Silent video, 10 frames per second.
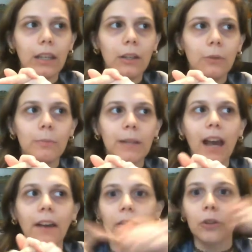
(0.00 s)
would be
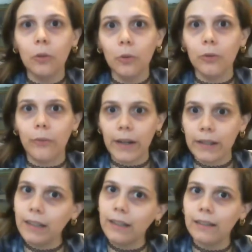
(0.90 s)
kind of cool if I
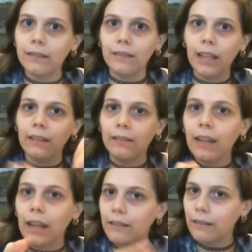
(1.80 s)
did,
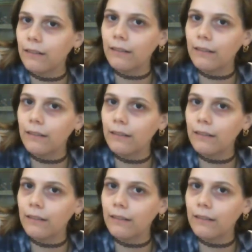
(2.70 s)
and